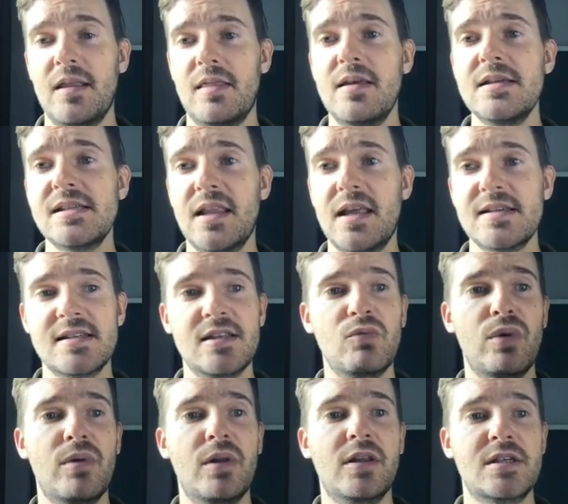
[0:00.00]
In this
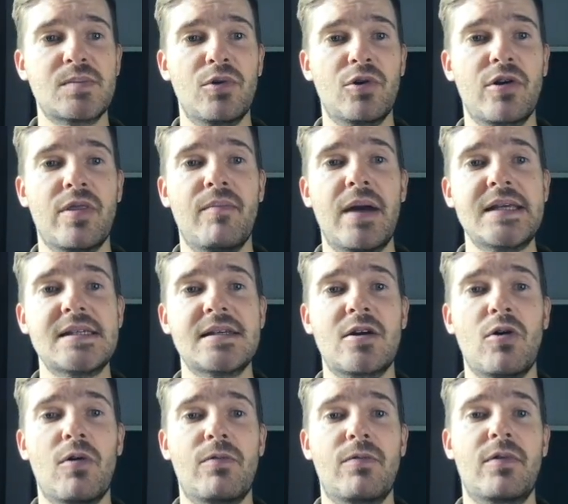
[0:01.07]
lesson, we will explore the
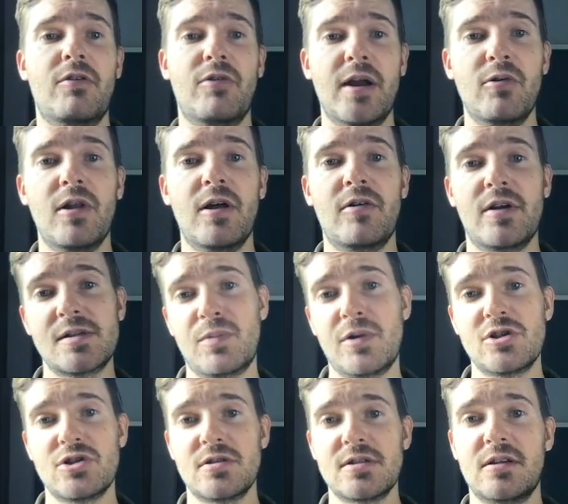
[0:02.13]
basic of regular
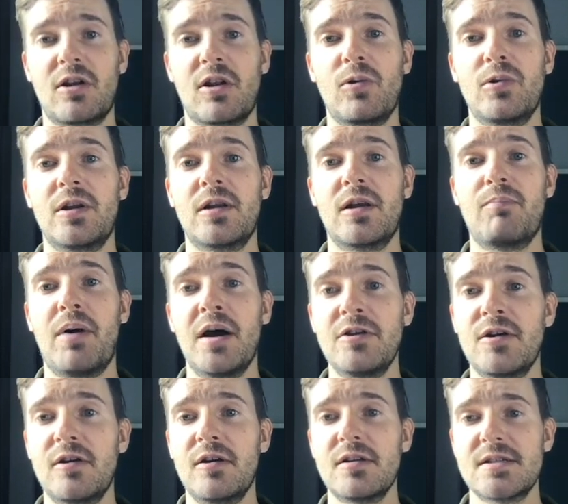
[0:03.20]
expressions, including
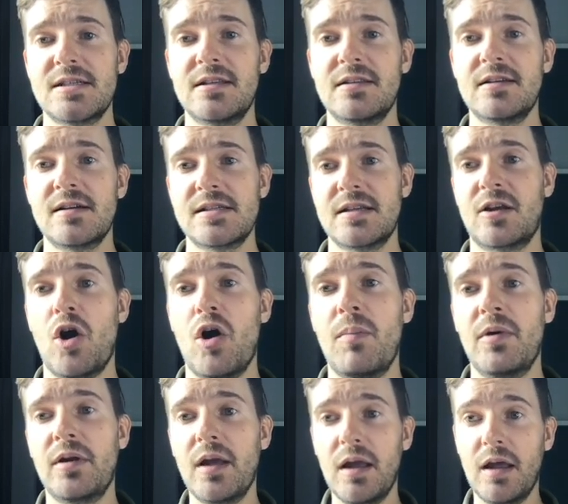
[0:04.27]
pattern, syntax, and
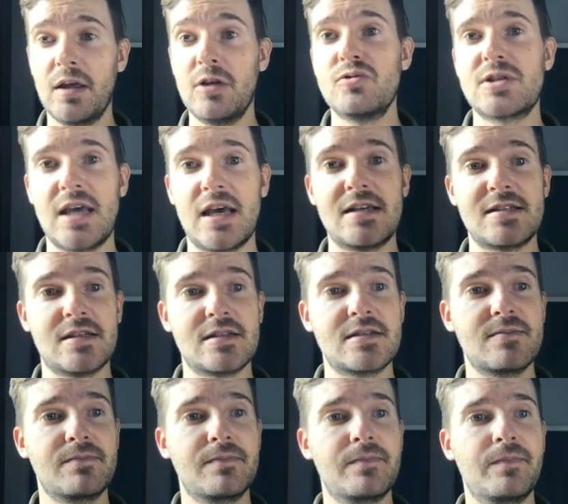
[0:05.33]
common use
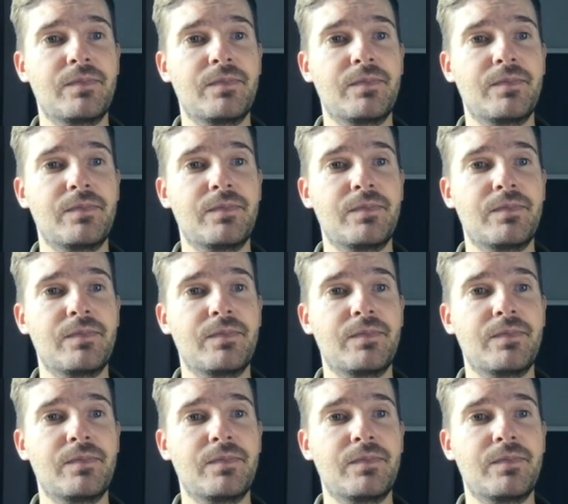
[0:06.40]
cases.